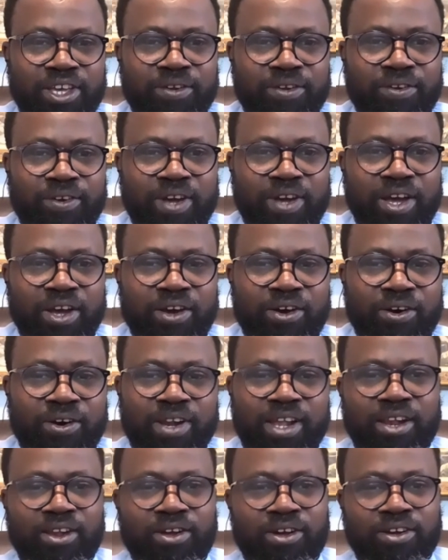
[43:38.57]
you know,
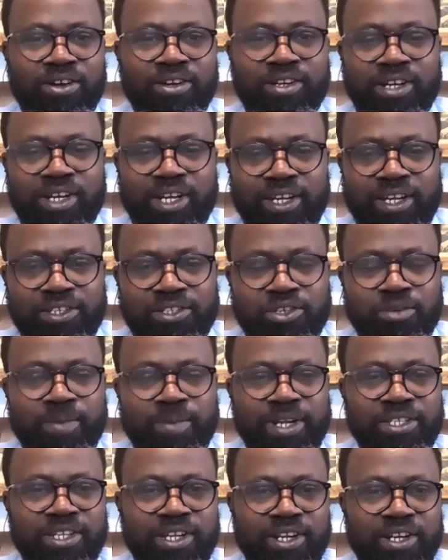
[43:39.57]
all along,
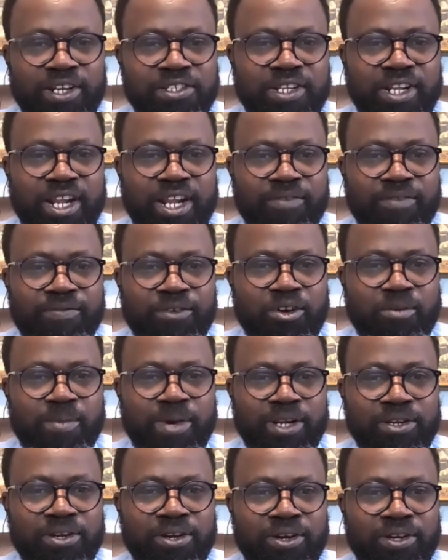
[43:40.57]
so many generations that have
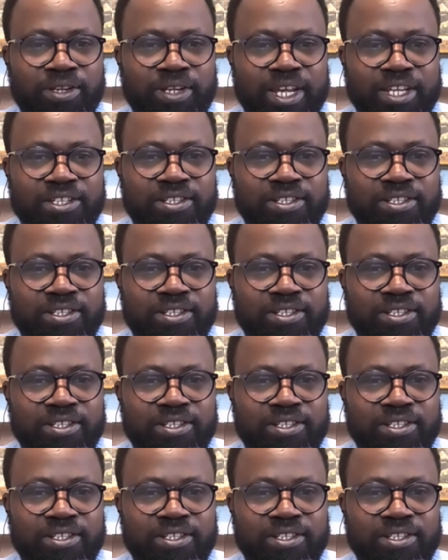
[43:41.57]
come and gone.